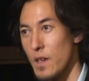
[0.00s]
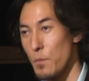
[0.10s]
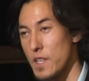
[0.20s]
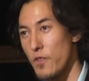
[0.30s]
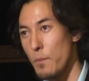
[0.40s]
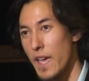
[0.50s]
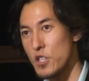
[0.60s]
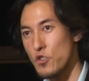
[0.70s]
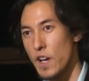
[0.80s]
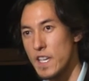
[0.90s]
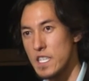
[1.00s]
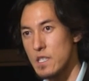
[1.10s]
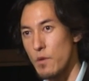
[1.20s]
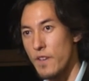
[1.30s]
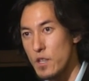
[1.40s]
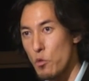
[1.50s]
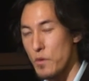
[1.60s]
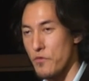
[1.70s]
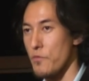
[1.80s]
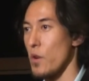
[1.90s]
But if a man tries to prevent a
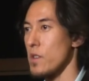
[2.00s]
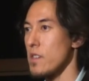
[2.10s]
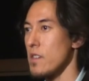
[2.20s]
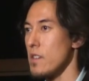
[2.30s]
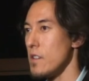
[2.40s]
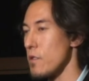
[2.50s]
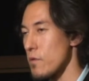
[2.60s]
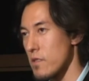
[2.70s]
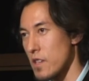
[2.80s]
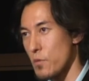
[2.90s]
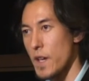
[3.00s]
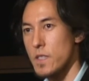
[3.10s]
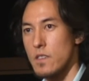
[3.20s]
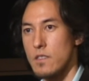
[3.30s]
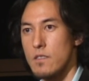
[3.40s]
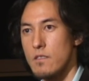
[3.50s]
woman from voting, he'll get arrested.